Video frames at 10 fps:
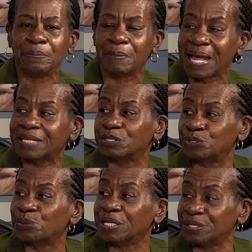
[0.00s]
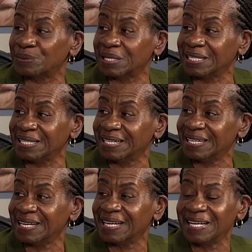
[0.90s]
back to 2020. Okay.
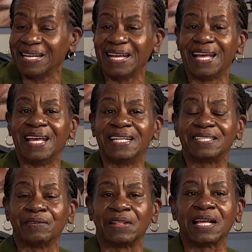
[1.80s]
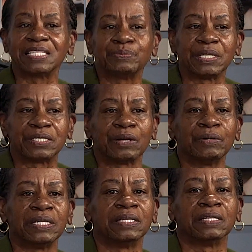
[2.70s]
And so that's what's
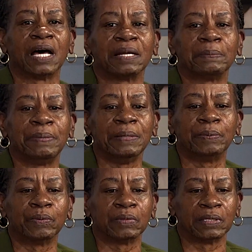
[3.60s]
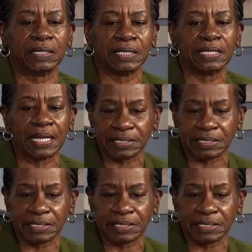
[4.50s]
hurting a lot of people, and like